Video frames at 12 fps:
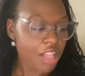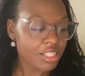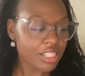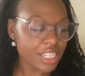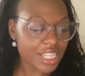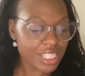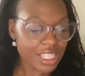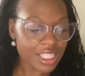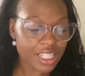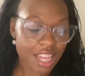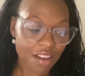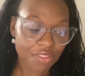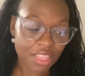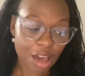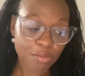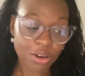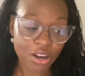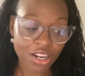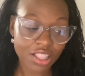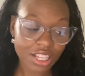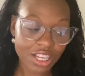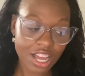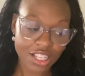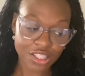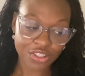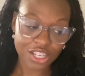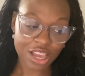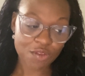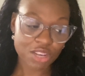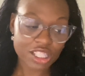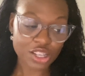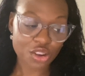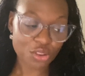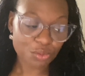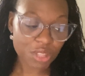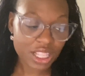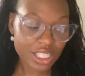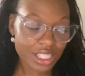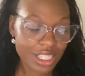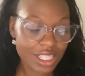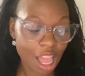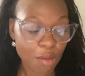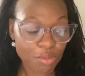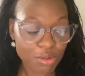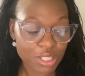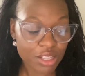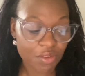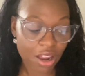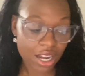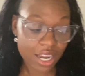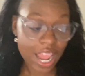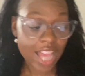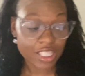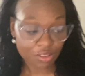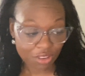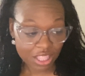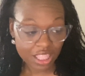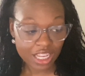Jesus left that part of the country and returned with his disciples to Nazareth,